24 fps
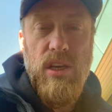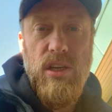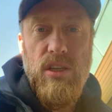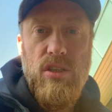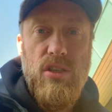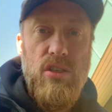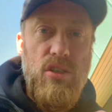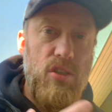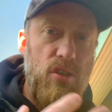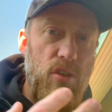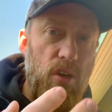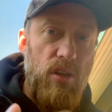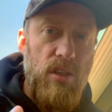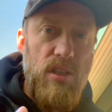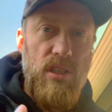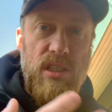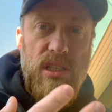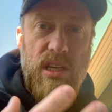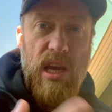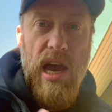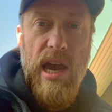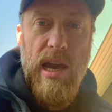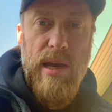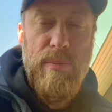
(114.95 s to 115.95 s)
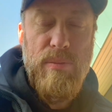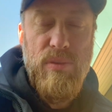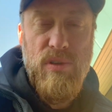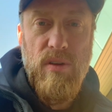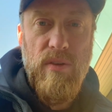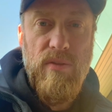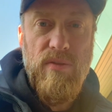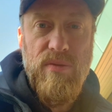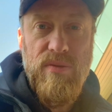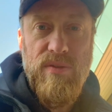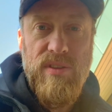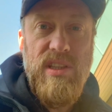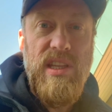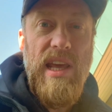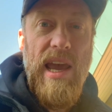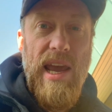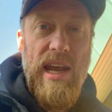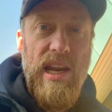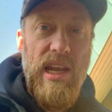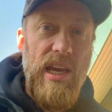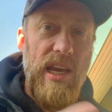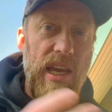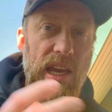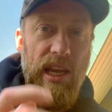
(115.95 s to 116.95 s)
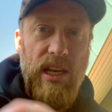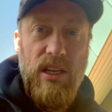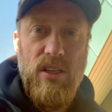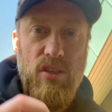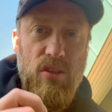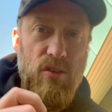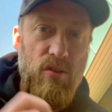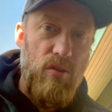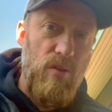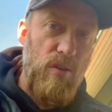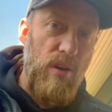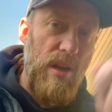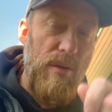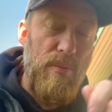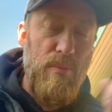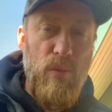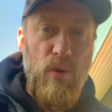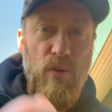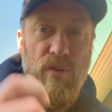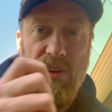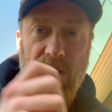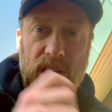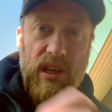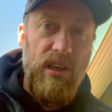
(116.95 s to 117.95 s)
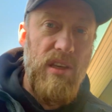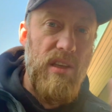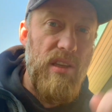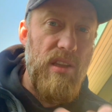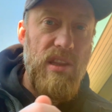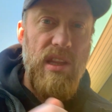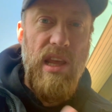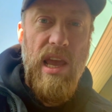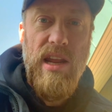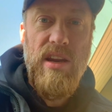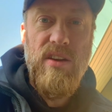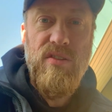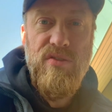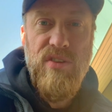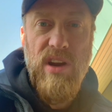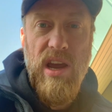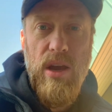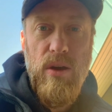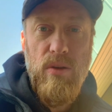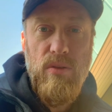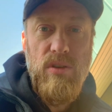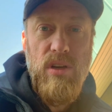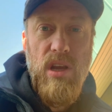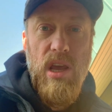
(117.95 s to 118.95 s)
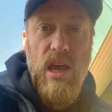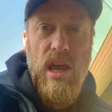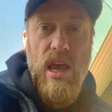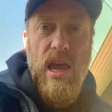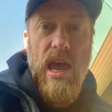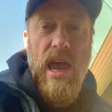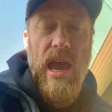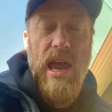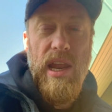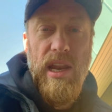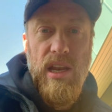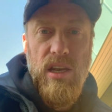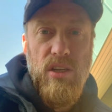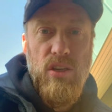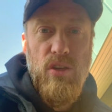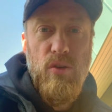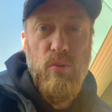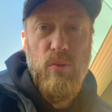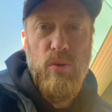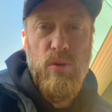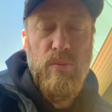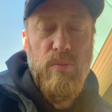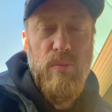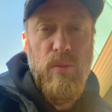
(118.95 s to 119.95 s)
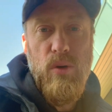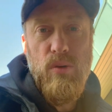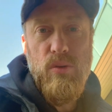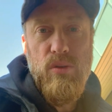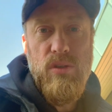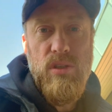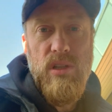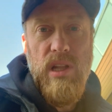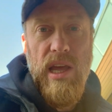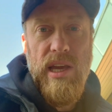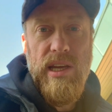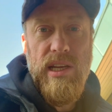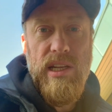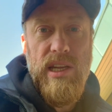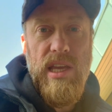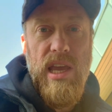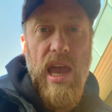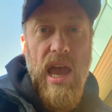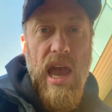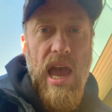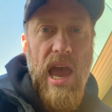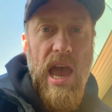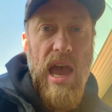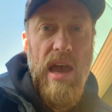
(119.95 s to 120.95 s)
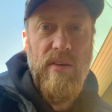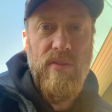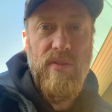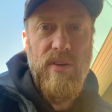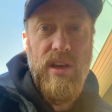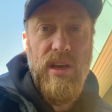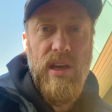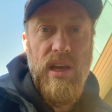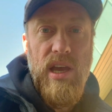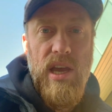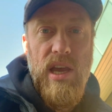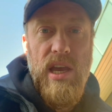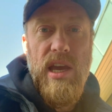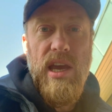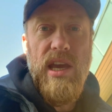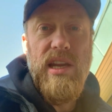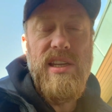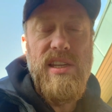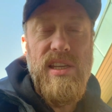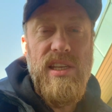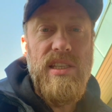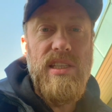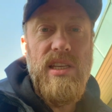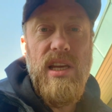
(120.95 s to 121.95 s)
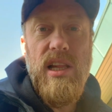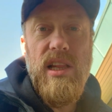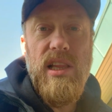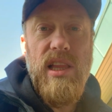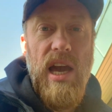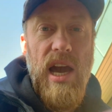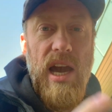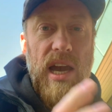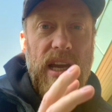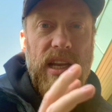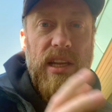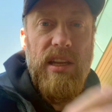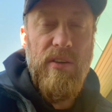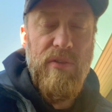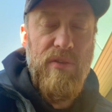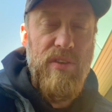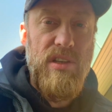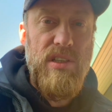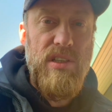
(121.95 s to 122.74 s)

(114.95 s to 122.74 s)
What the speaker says: certain types of data into and moving that around. And you will most likely have a detailed guide if